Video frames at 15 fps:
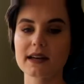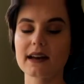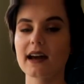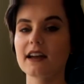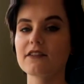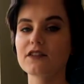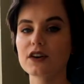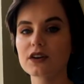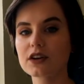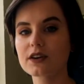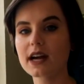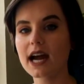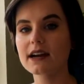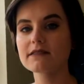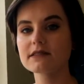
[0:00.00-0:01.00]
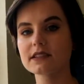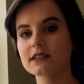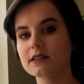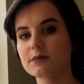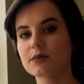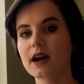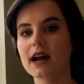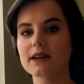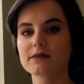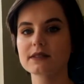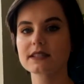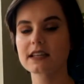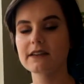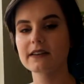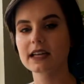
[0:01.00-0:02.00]
and I photographed. The bride
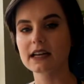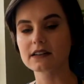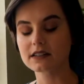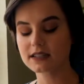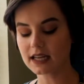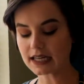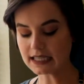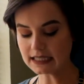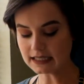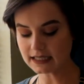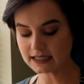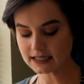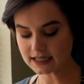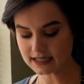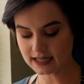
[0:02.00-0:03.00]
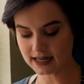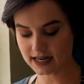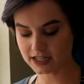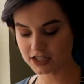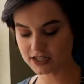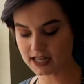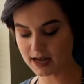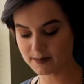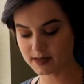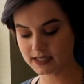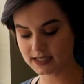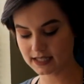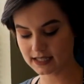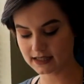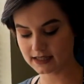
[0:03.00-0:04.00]
was giving out succulents and I just happened
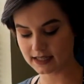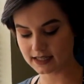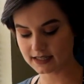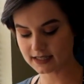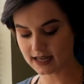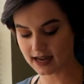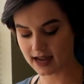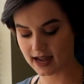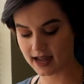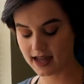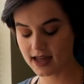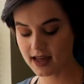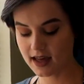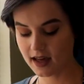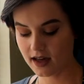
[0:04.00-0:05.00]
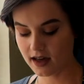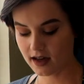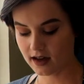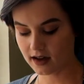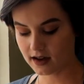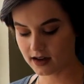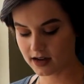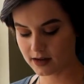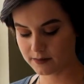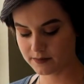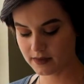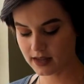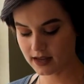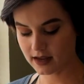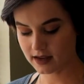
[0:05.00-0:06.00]
to get this guy.
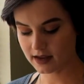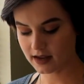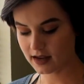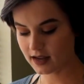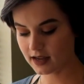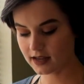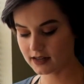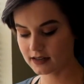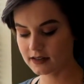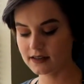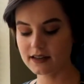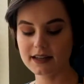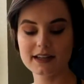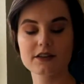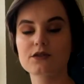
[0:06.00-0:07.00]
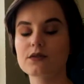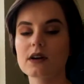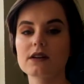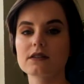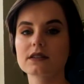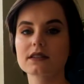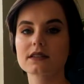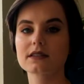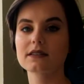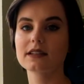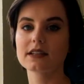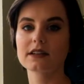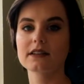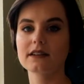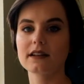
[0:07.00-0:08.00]
And it grows
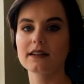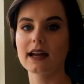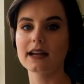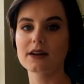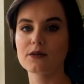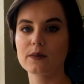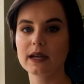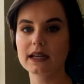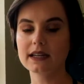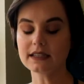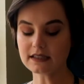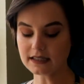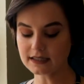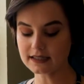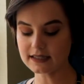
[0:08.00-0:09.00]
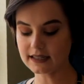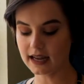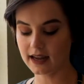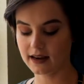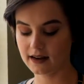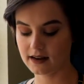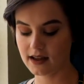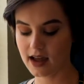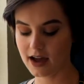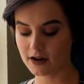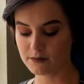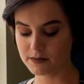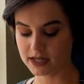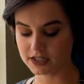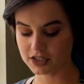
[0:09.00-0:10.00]
literally like a weed. It's insane
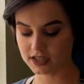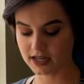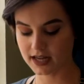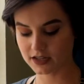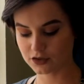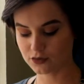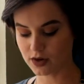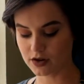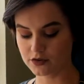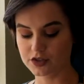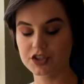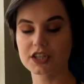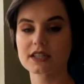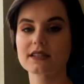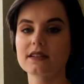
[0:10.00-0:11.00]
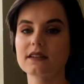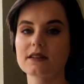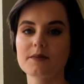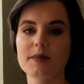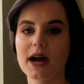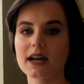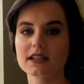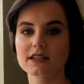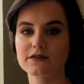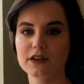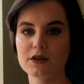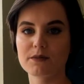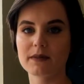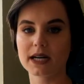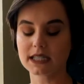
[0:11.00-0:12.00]
how much it has grown just in the past
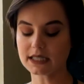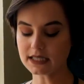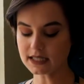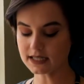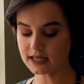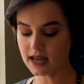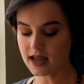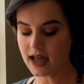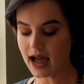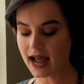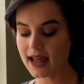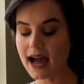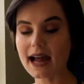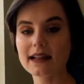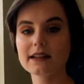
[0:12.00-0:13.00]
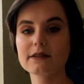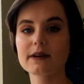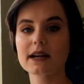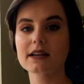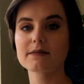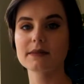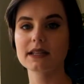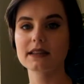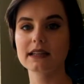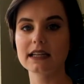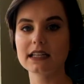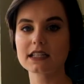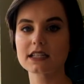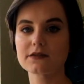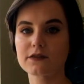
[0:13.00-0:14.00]
few months. I highly recommend
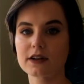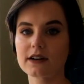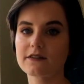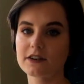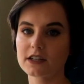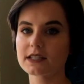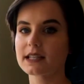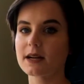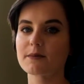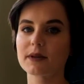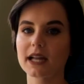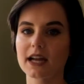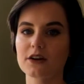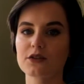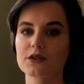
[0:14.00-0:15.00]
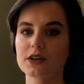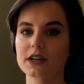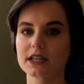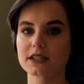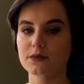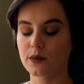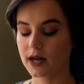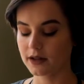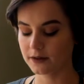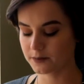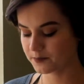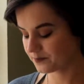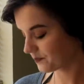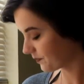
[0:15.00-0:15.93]
these for a first-time plant owner as well.